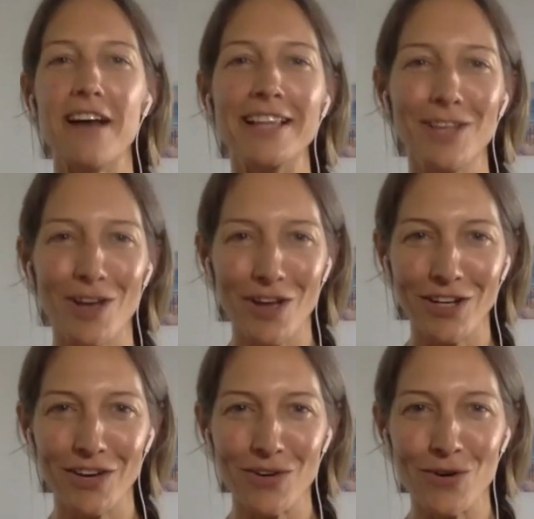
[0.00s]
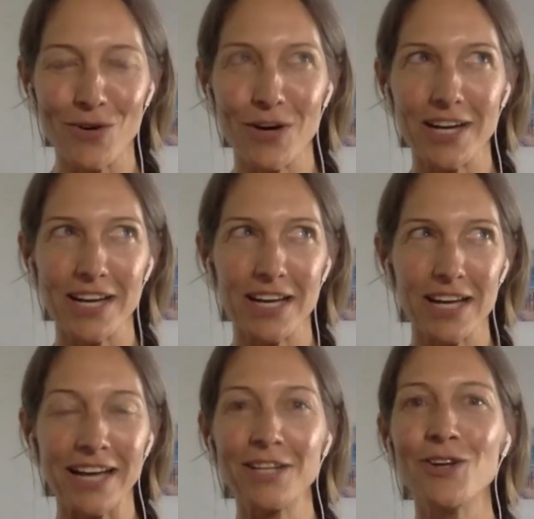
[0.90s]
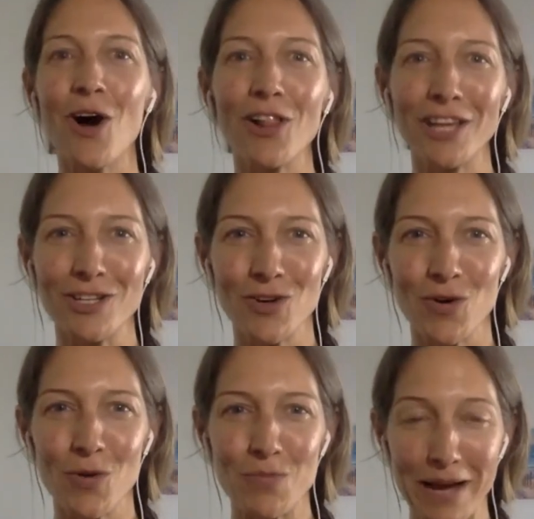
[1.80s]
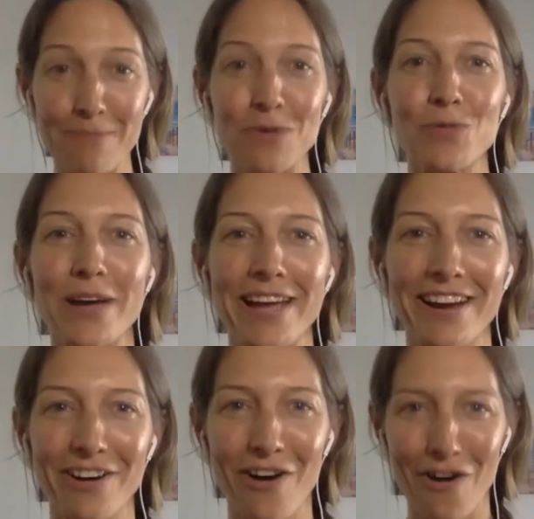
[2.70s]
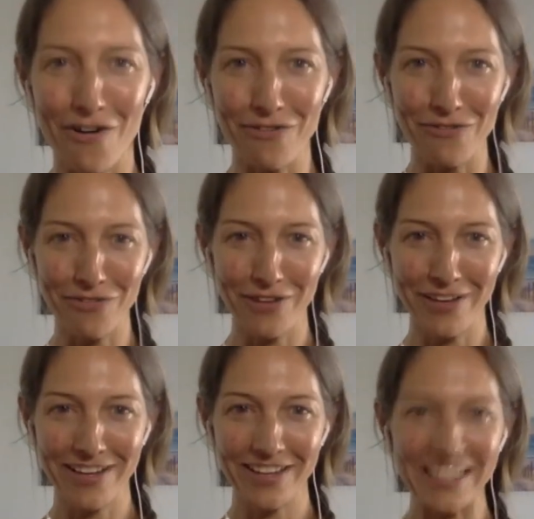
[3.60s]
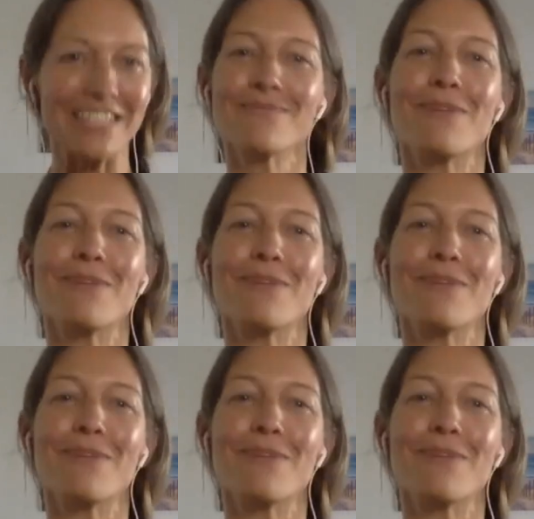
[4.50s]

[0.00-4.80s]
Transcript: learn or acknowledge or become aware of it